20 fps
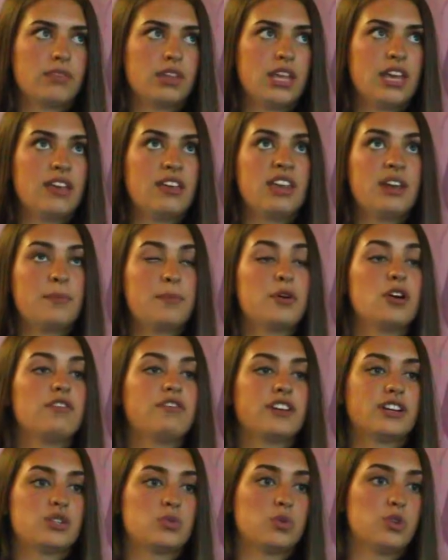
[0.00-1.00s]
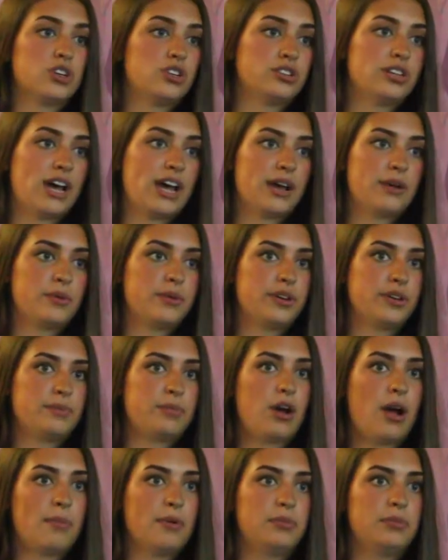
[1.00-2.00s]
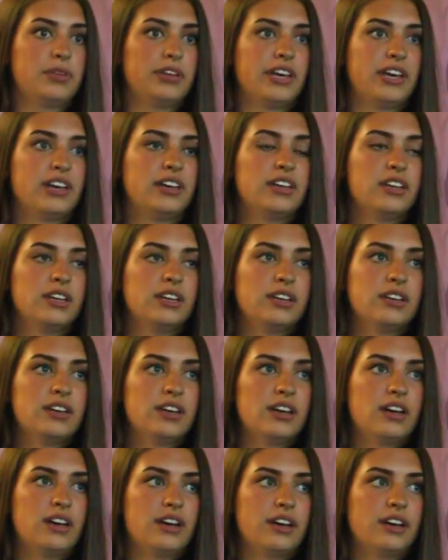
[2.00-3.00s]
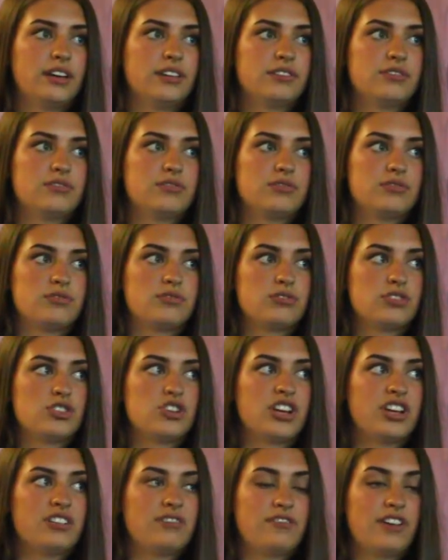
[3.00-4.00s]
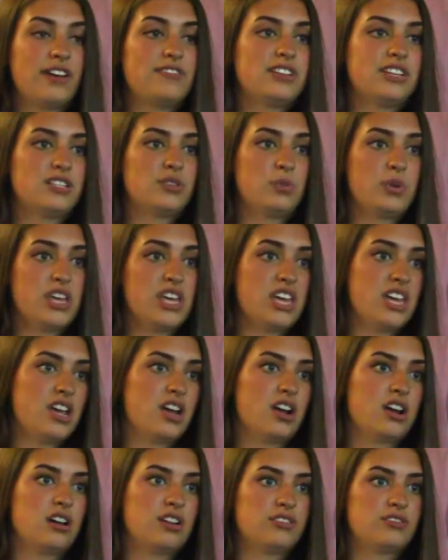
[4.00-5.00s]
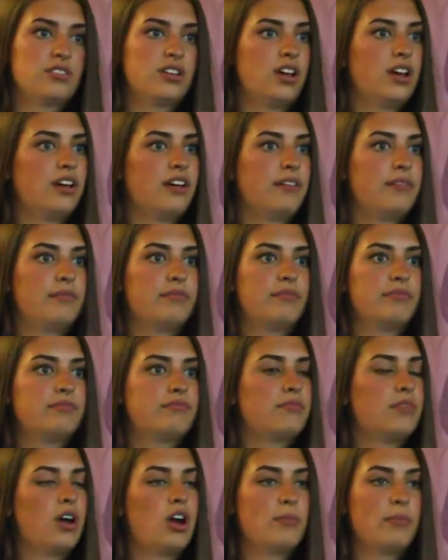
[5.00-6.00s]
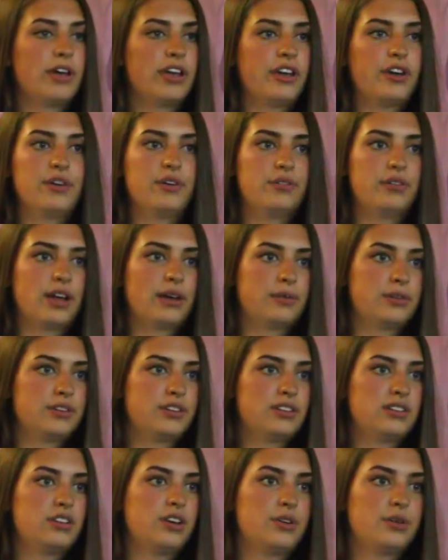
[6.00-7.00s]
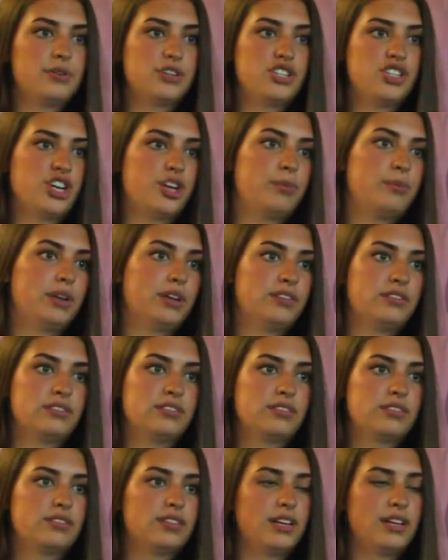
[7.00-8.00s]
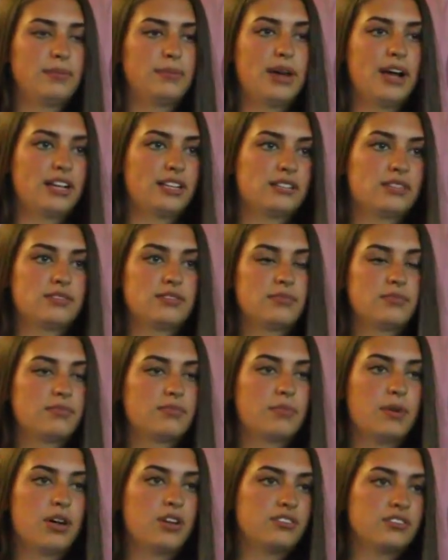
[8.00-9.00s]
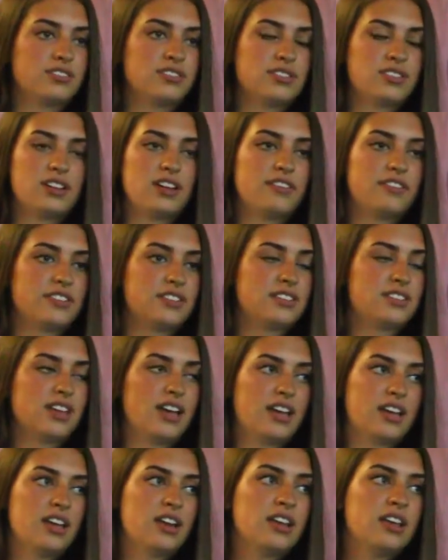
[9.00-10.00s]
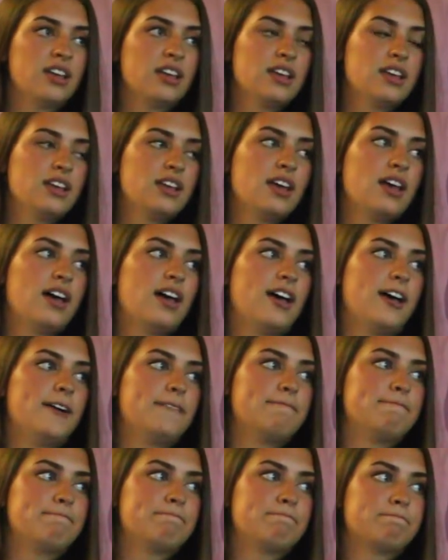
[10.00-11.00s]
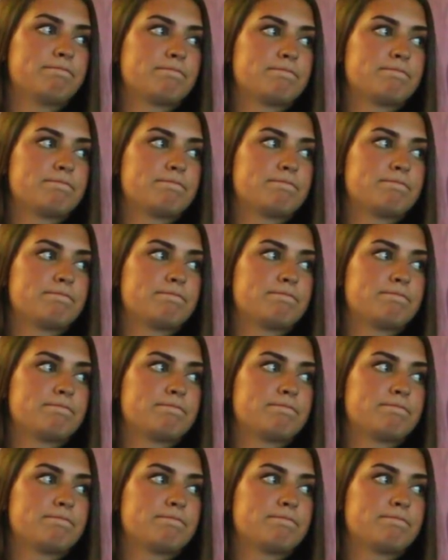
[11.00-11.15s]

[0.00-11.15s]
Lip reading: In a perfect world, I would probably train 5 days a week here on my own. I would go to a gym and pass balls and stuff and set. And